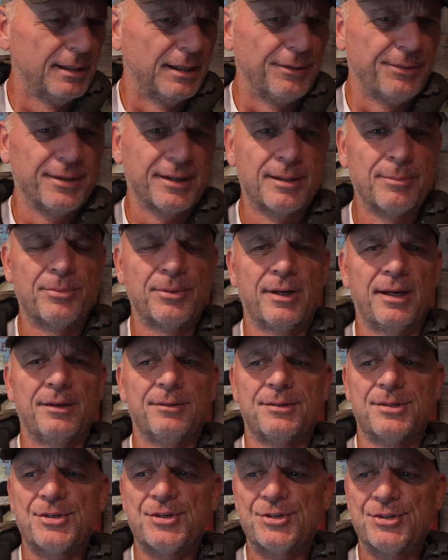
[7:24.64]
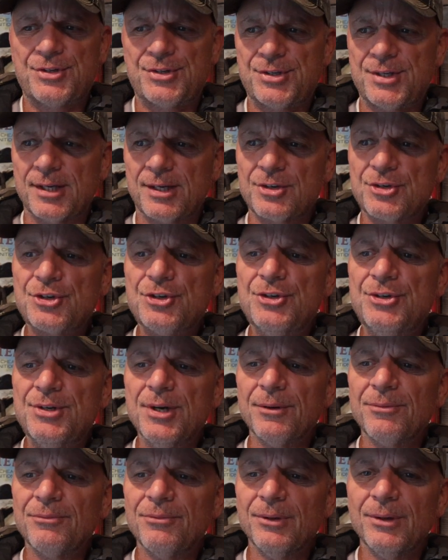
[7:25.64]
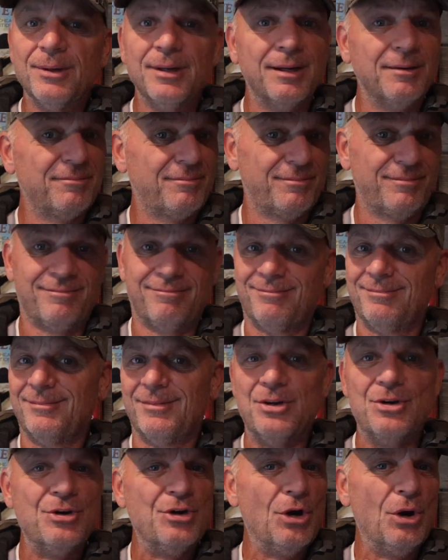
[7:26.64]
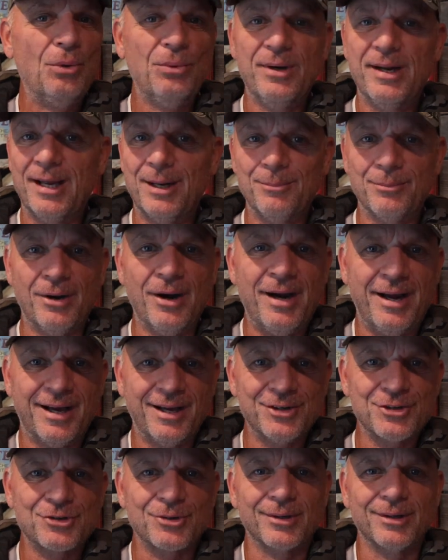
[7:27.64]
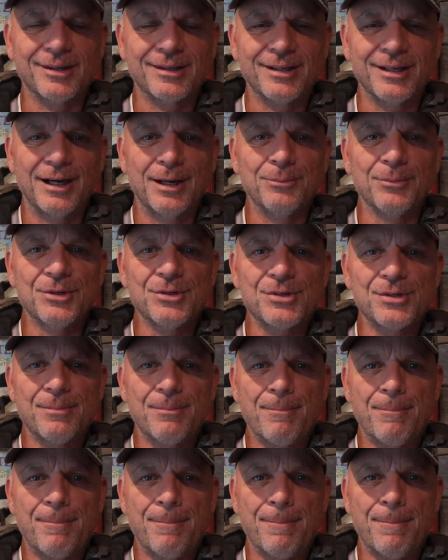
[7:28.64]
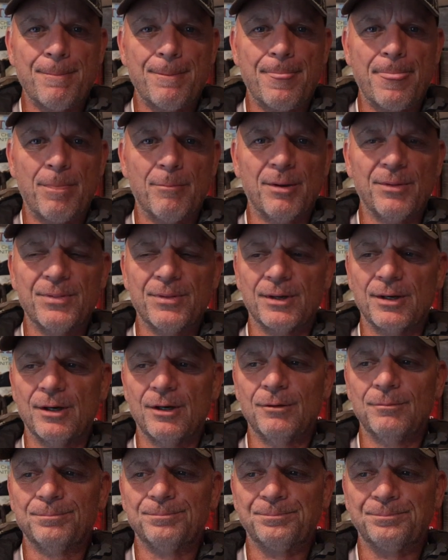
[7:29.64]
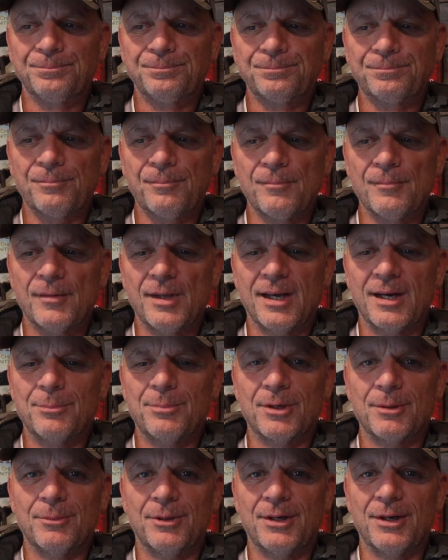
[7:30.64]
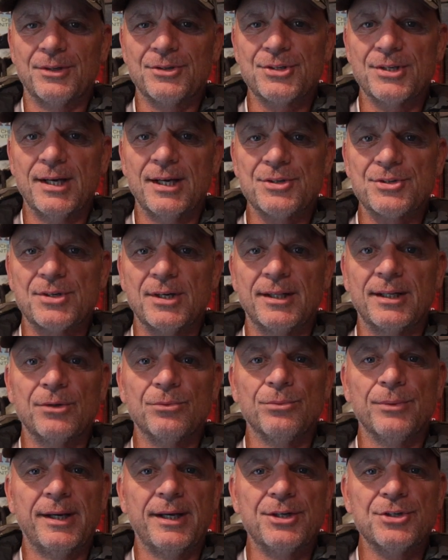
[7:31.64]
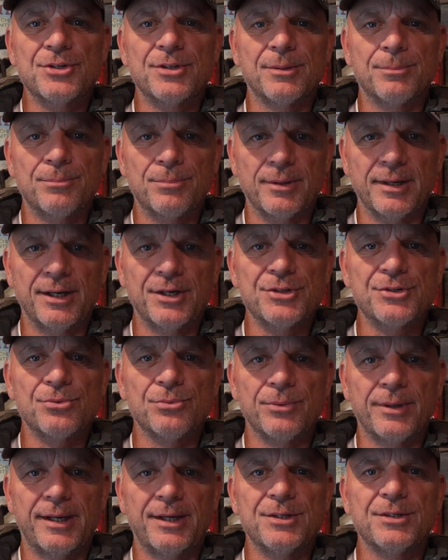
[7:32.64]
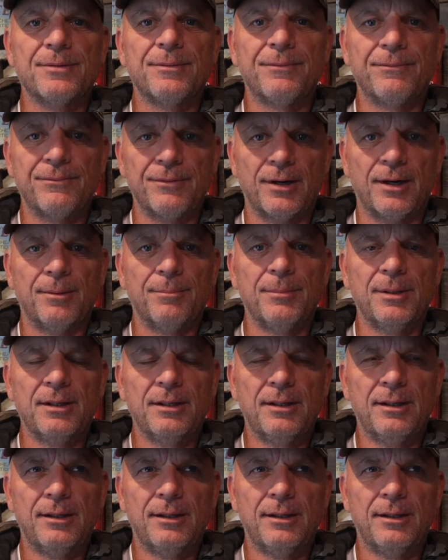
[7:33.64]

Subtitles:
think I bought 6 different no-name brand trail cameras a month ago, and I put them all to the test, and the price ranged from